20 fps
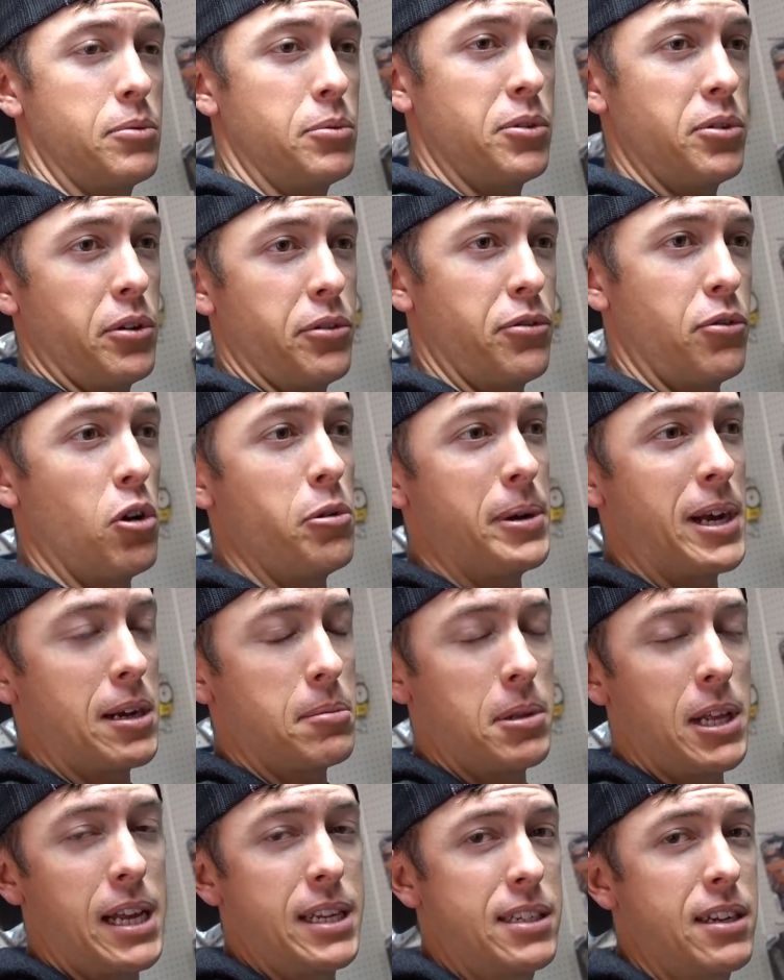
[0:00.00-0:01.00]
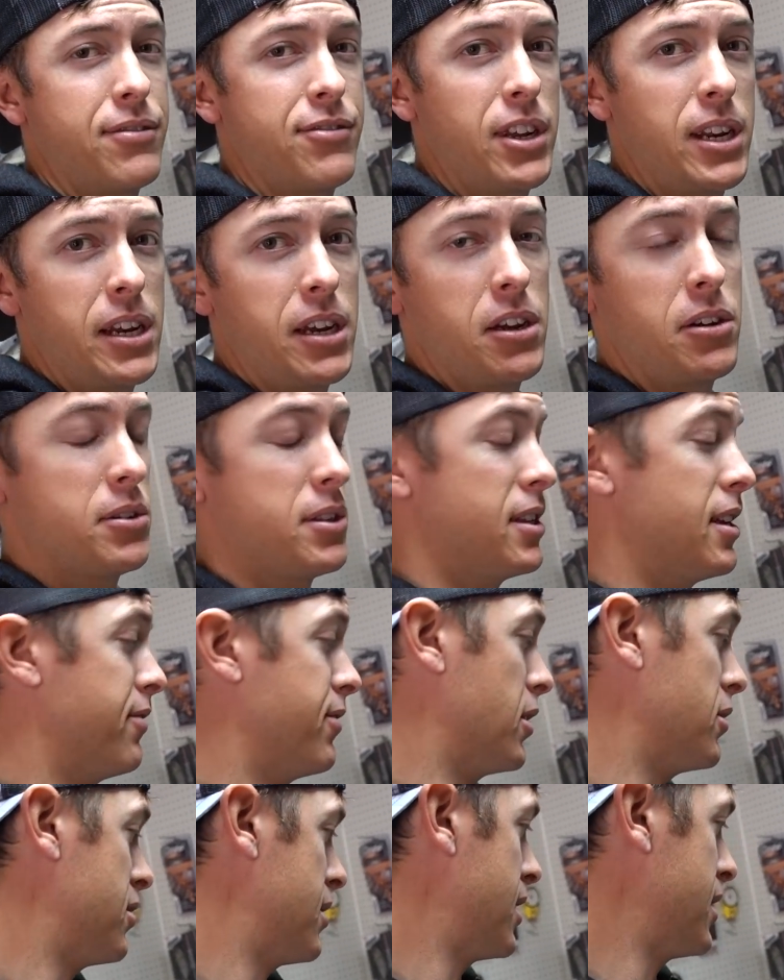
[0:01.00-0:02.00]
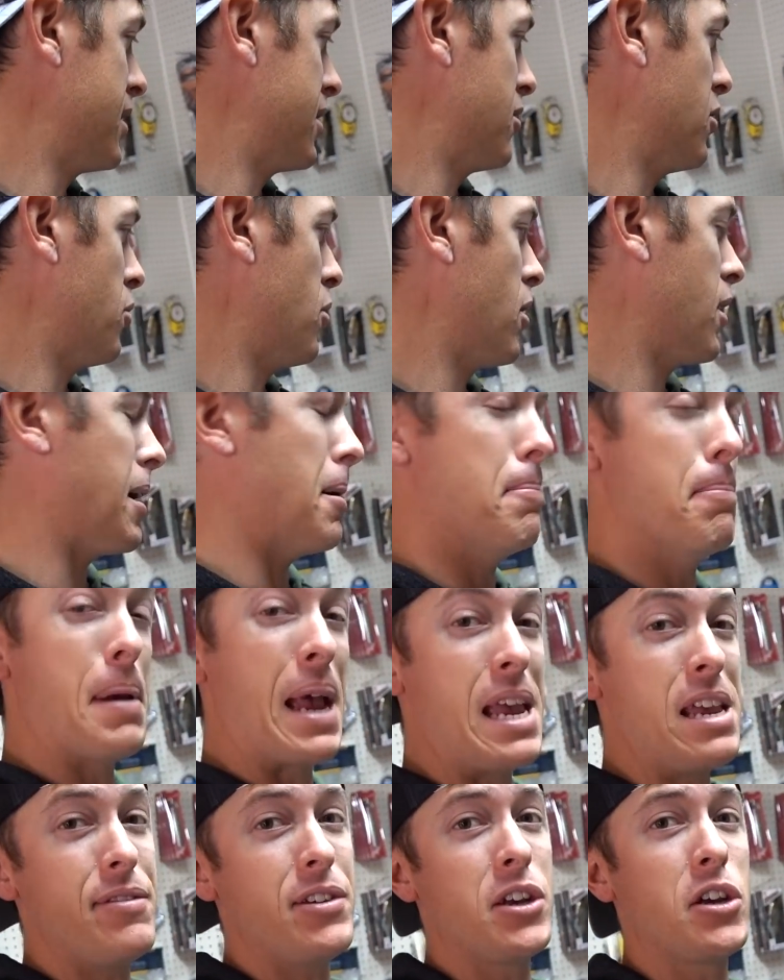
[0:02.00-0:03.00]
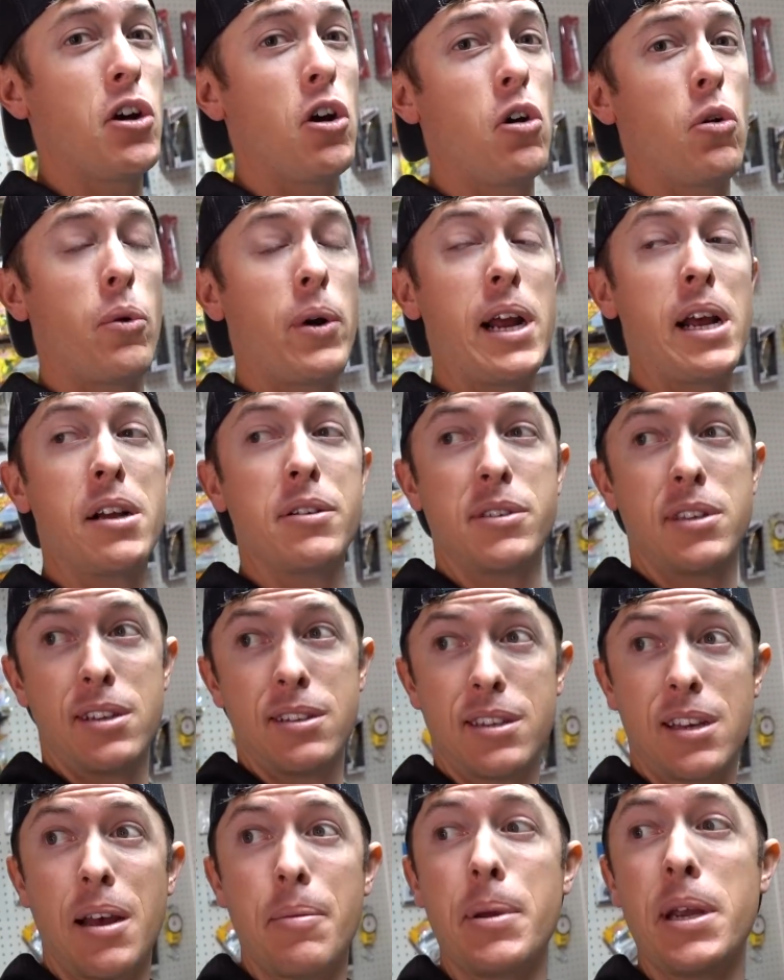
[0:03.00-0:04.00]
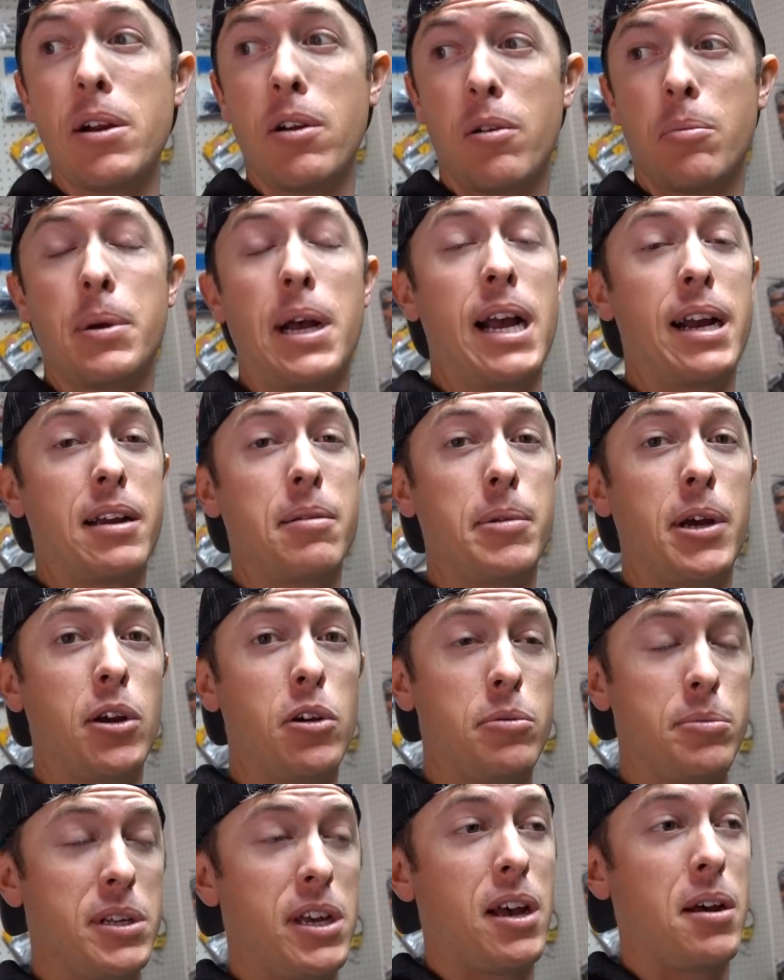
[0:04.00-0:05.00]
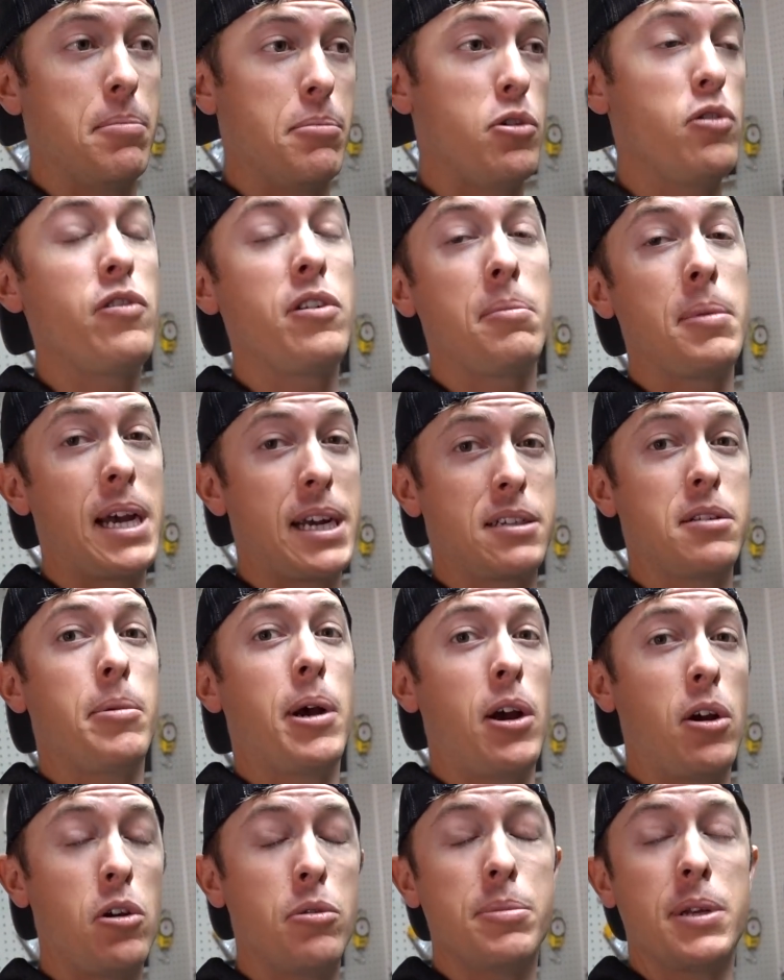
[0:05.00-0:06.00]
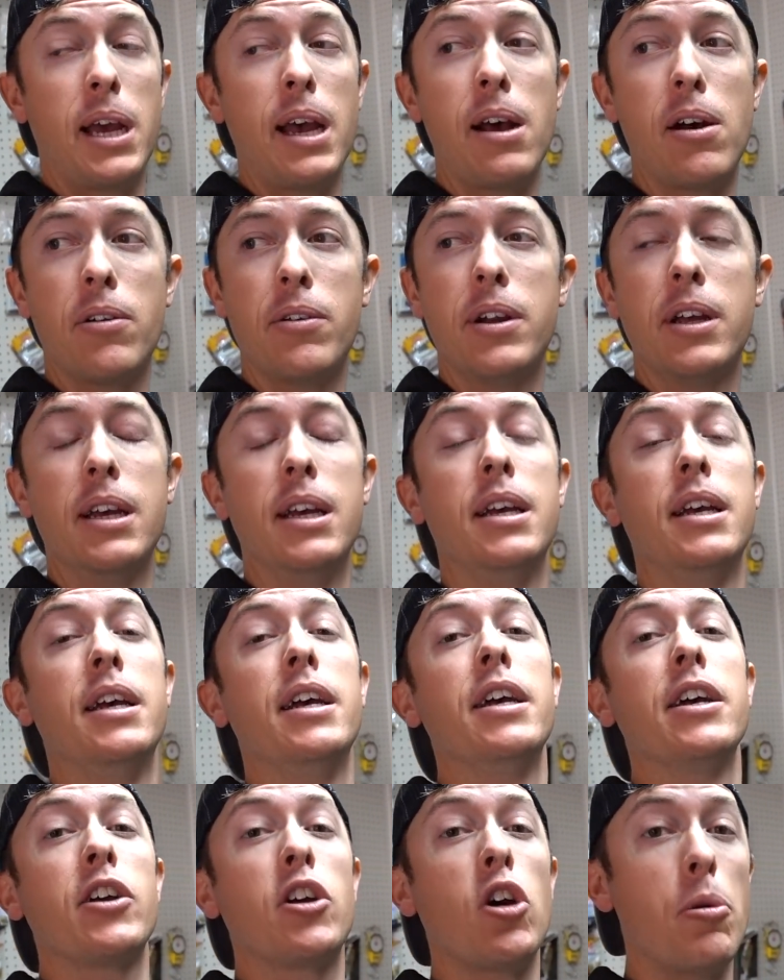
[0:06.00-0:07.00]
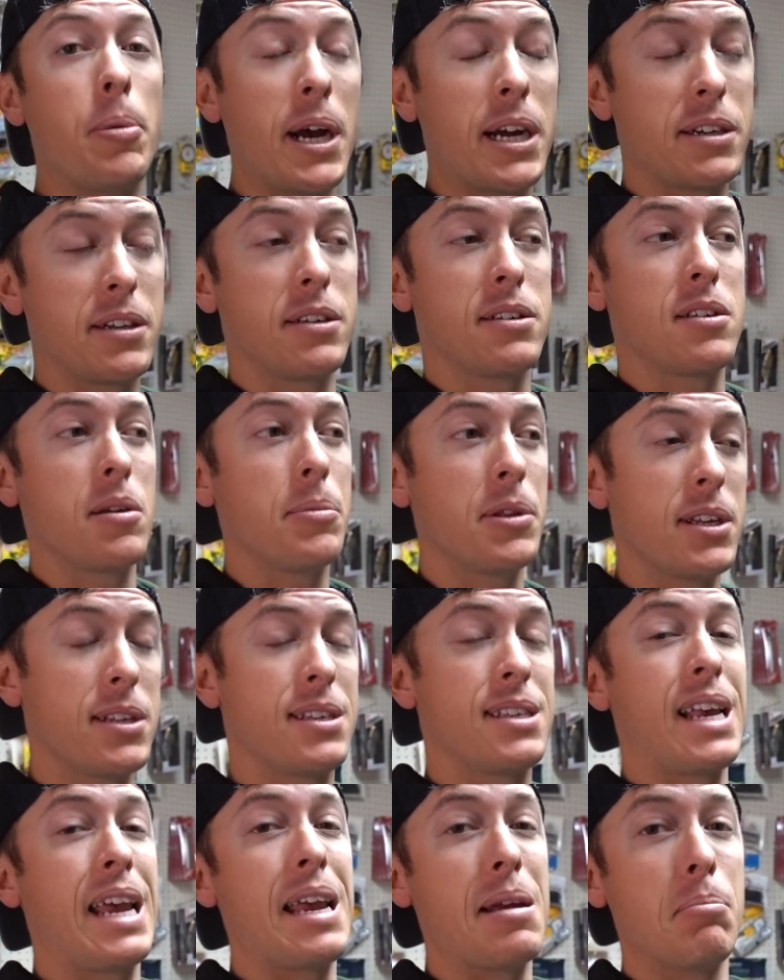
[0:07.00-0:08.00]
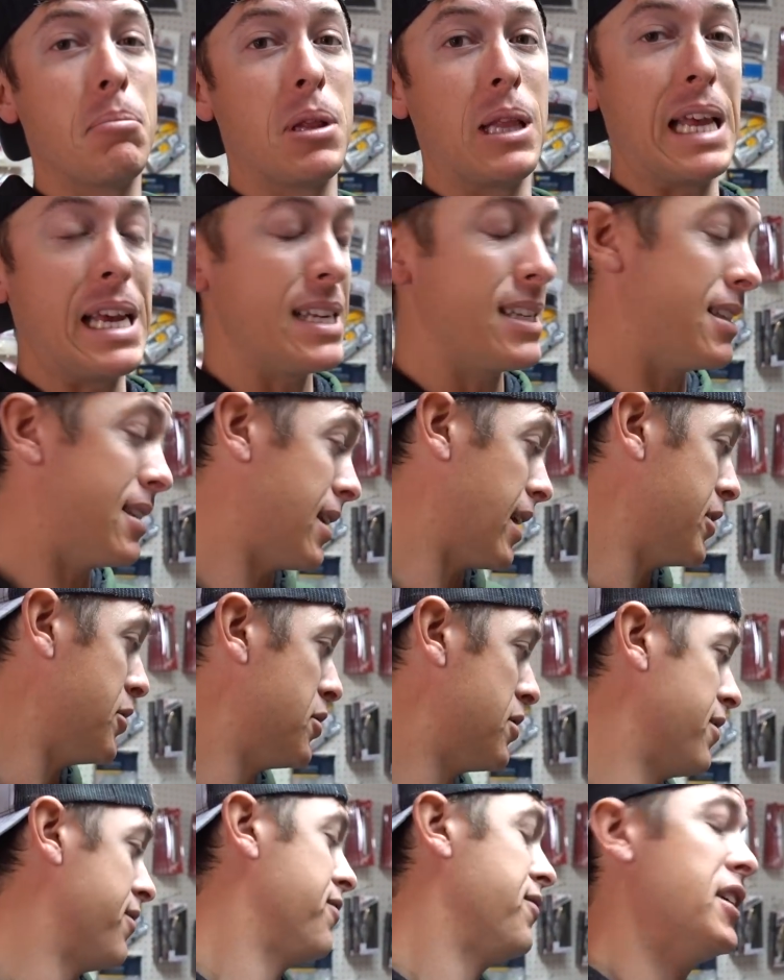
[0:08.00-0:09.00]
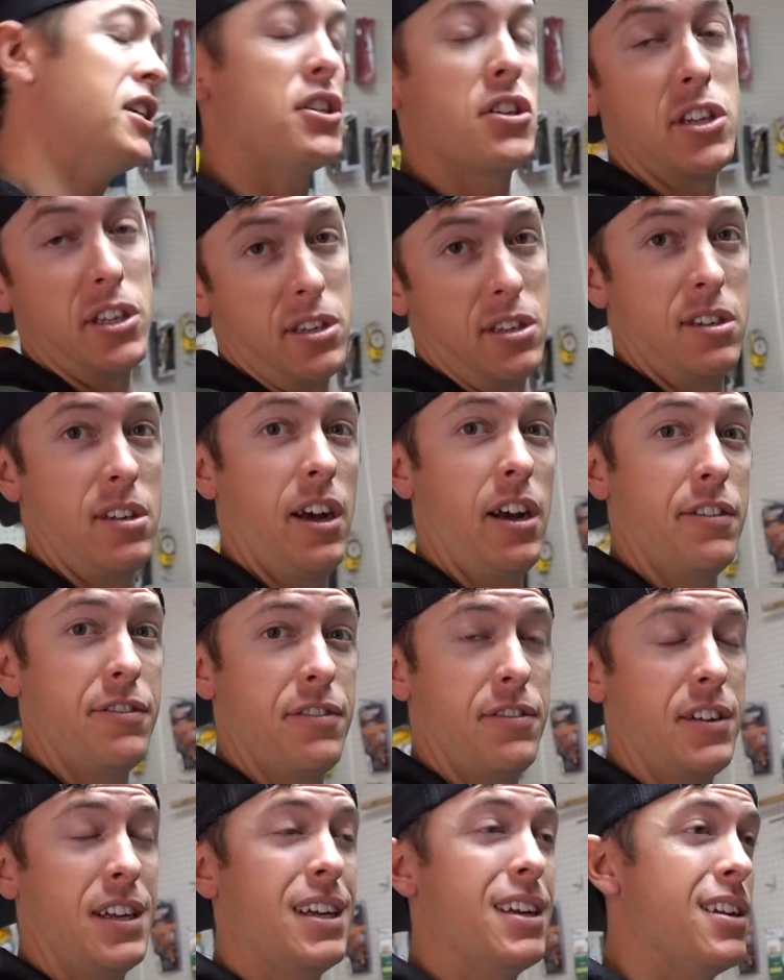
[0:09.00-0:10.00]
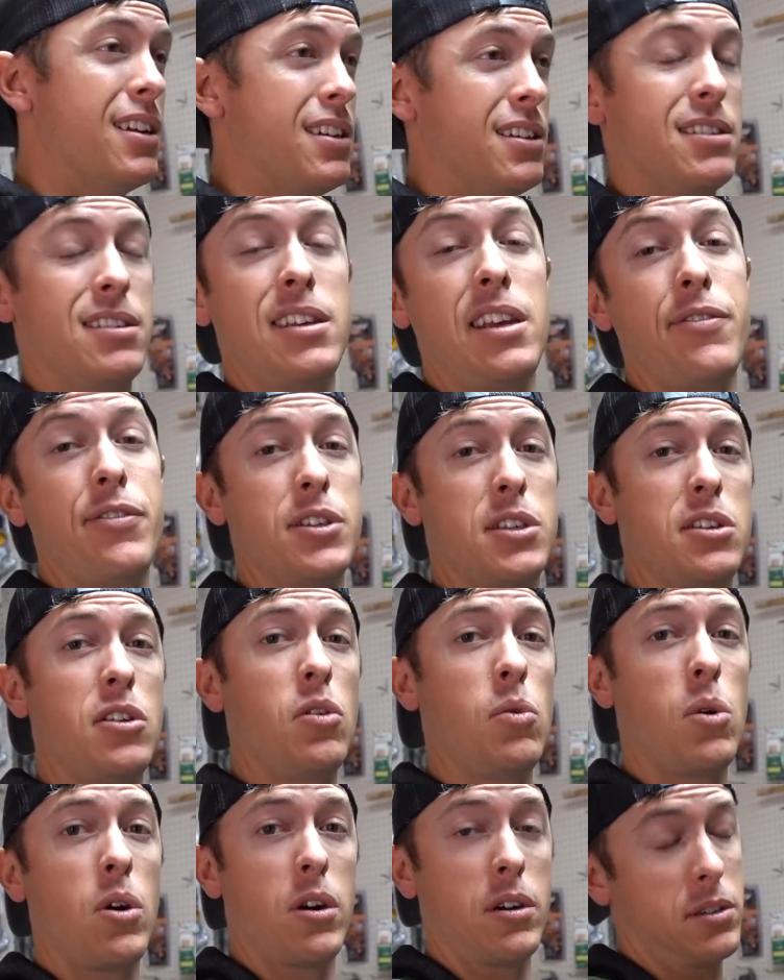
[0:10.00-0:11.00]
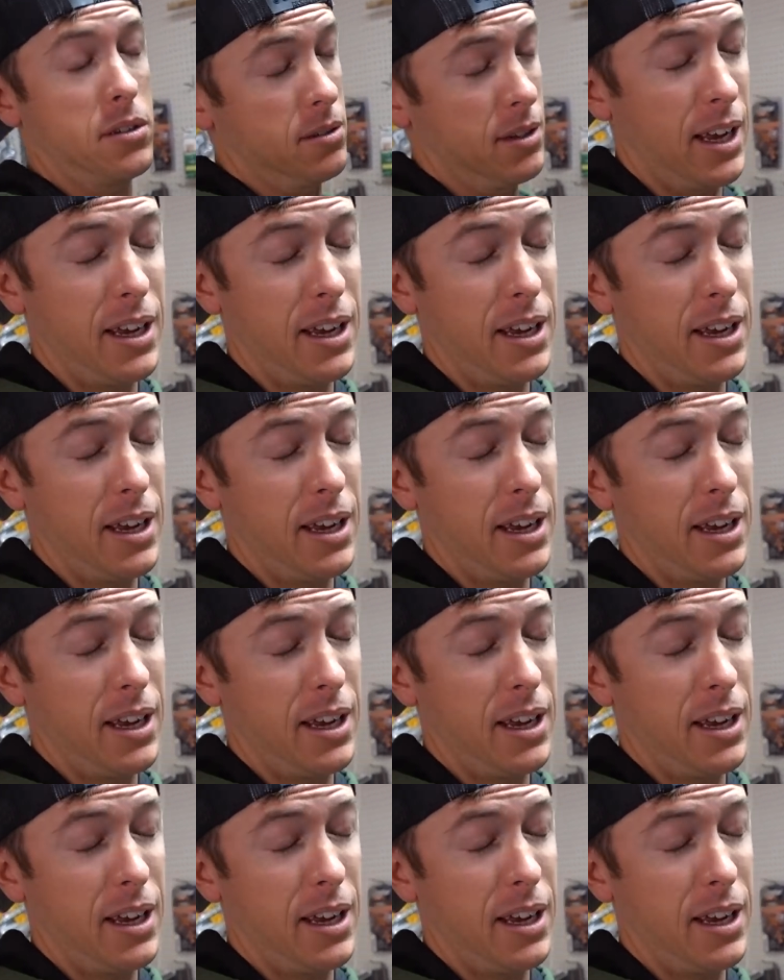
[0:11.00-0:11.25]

We'll do a throwback plastic video to see if those things still work. May even go around, since I'm here back in my hometown, moving back to my hometown, go back to some of the same places I used to fish this stuff, see if it still works.